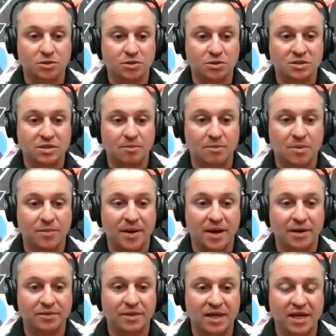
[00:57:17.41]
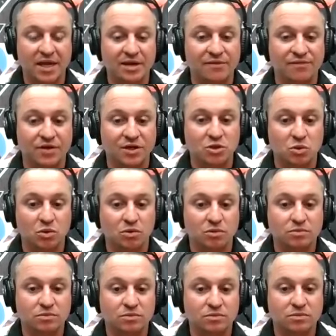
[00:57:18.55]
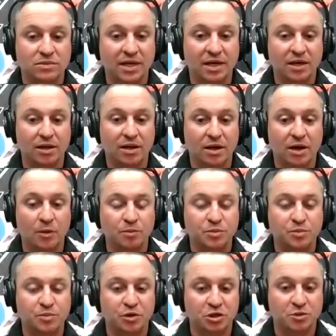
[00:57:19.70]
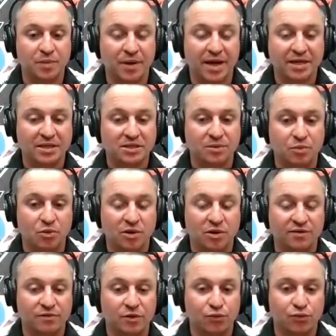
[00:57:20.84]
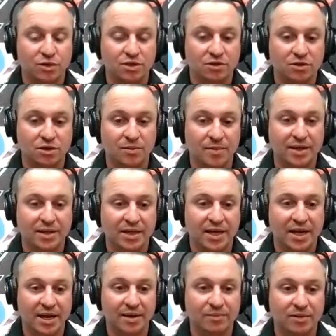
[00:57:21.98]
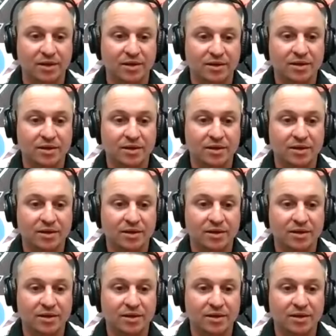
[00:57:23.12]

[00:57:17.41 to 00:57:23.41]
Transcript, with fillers: There's something about the individual that helps push past the point of no return to make that happen.